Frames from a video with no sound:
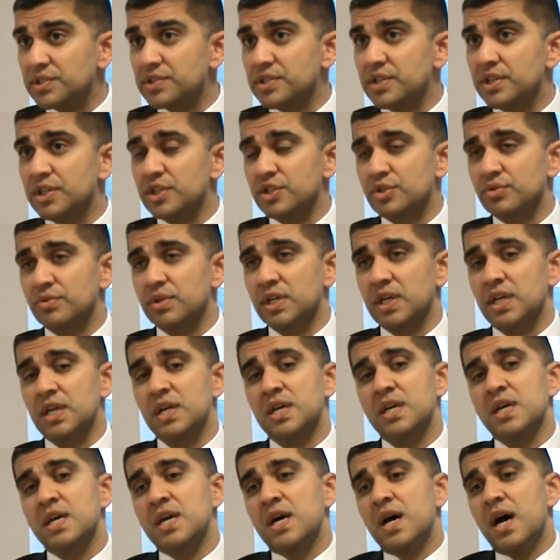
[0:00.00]
the surgery,
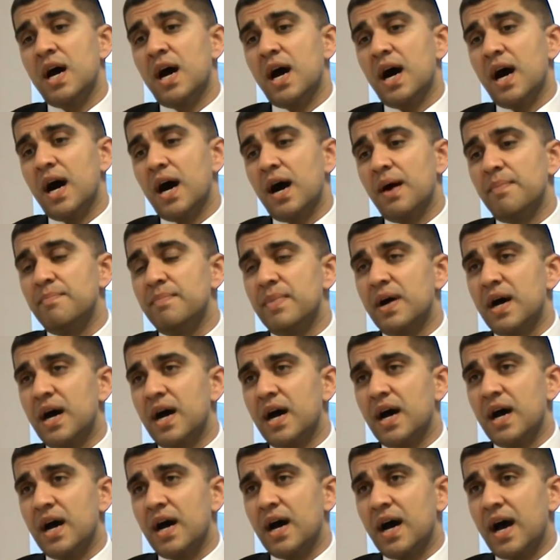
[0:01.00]
and
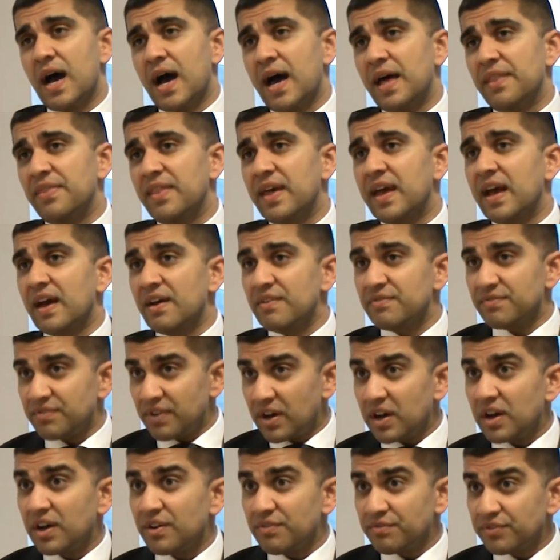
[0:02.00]
they
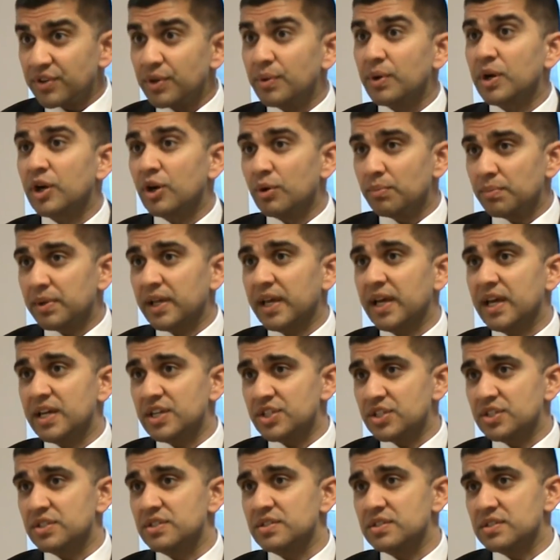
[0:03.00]
have fewer
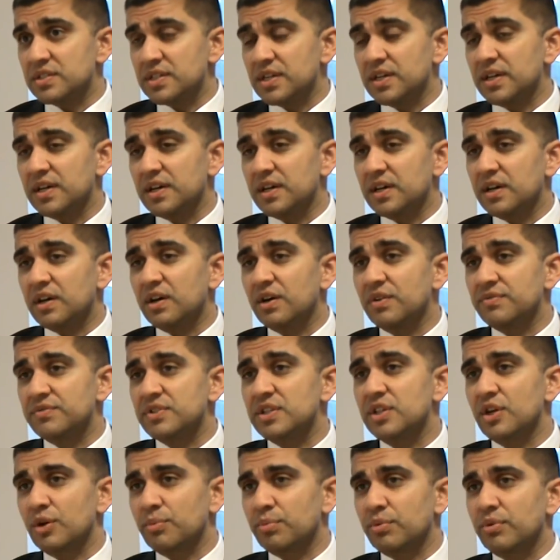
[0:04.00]
complications
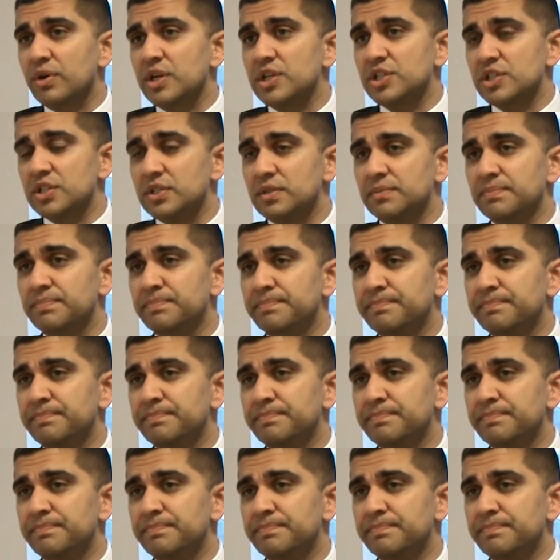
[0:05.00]
after the operation.